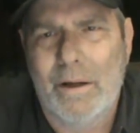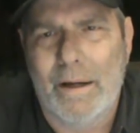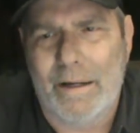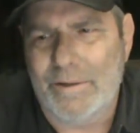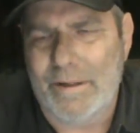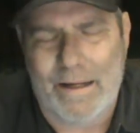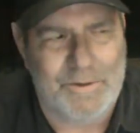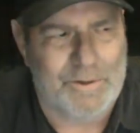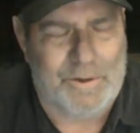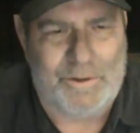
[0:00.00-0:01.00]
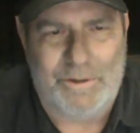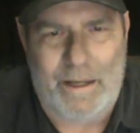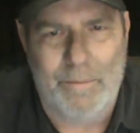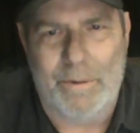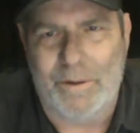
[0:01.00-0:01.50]
and it's not just a
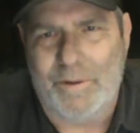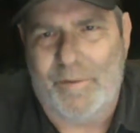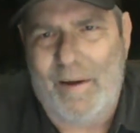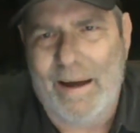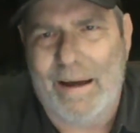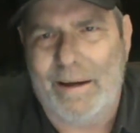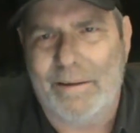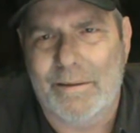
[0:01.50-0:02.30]
statement; it's a fact.